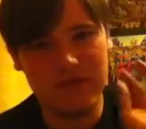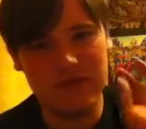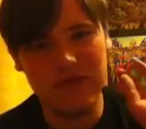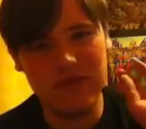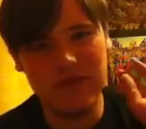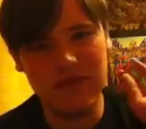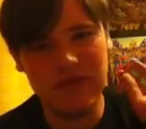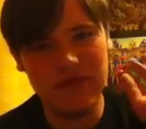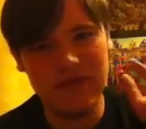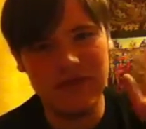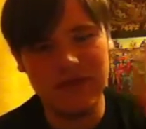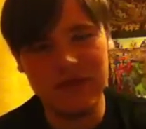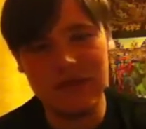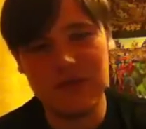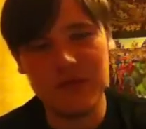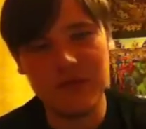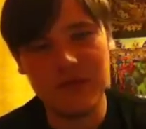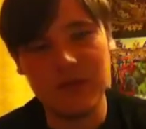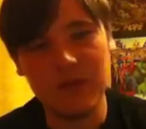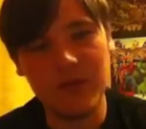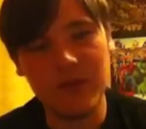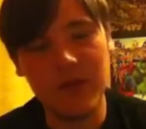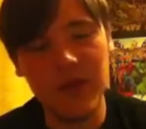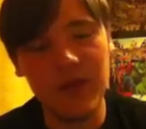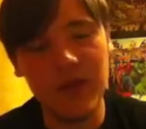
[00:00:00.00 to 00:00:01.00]
wrist
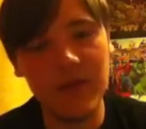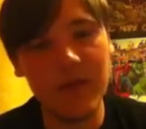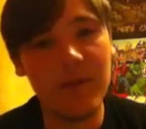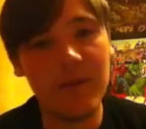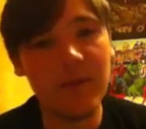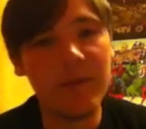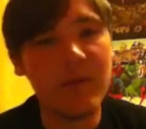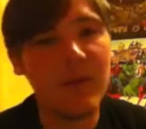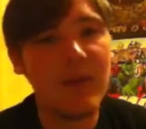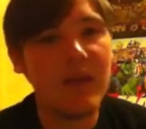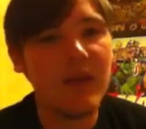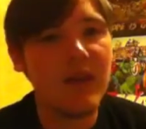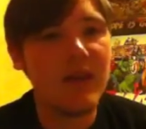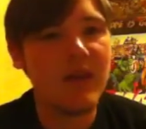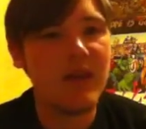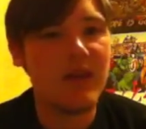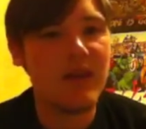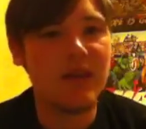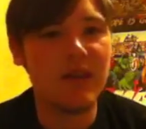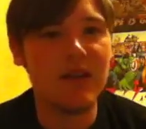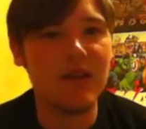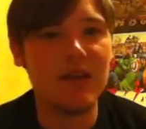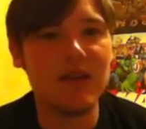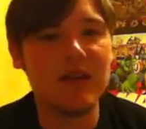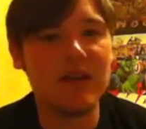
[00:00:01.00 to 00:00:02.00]
or whatever.
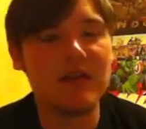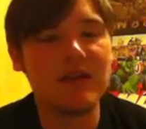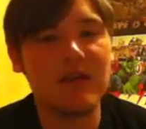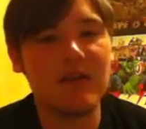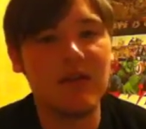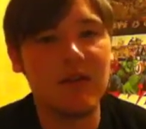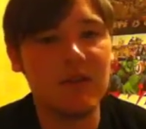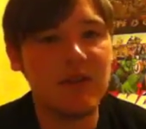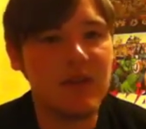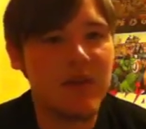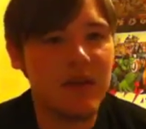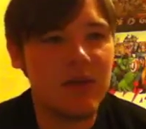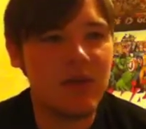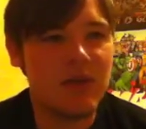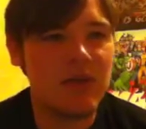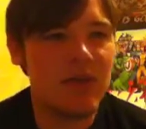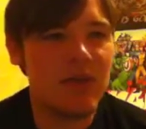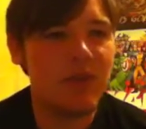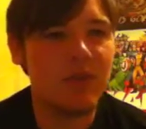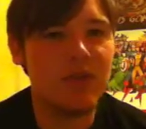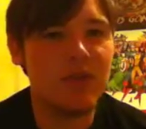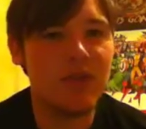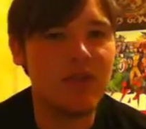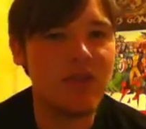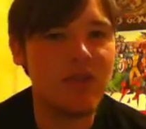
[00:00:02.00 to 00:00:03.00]
He's not a big
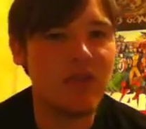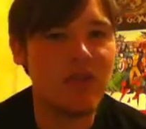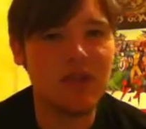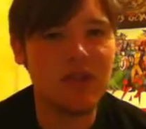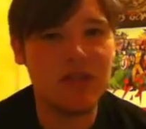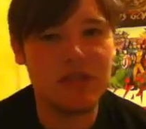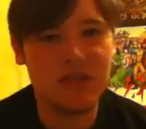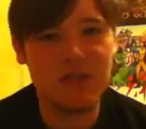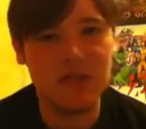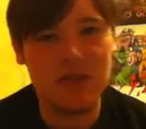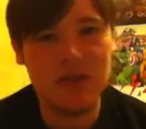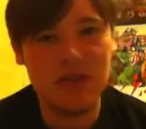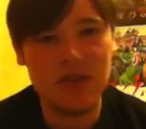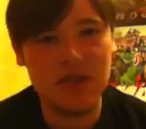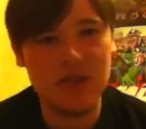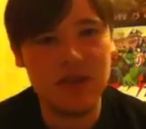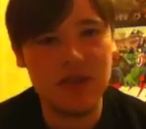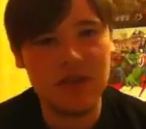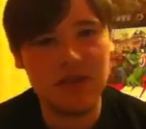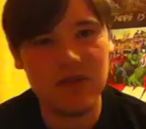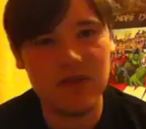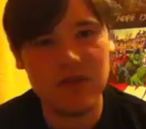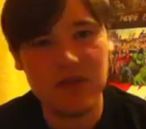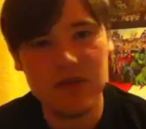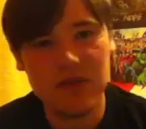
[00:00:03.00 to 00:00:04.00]
green machine that smashes
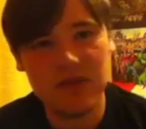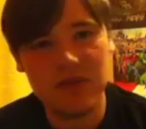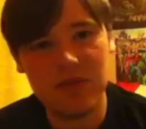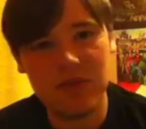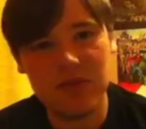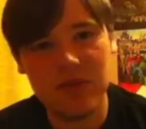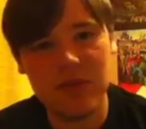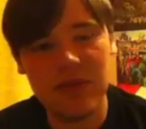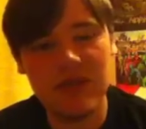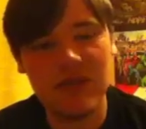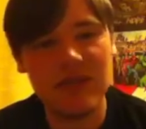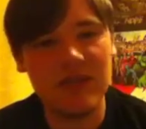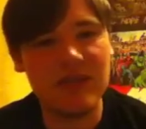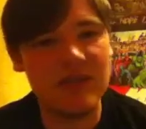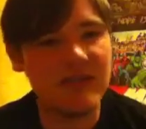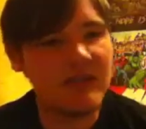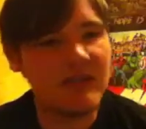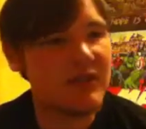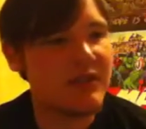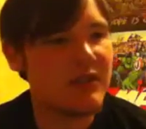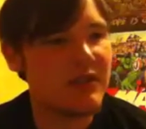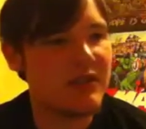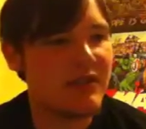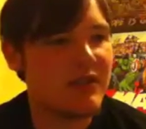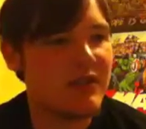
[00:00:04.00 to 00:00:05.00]
everything to
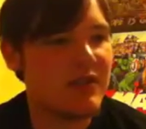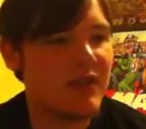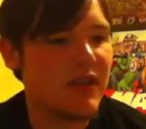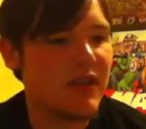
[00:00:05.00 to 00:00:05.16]
pieces. He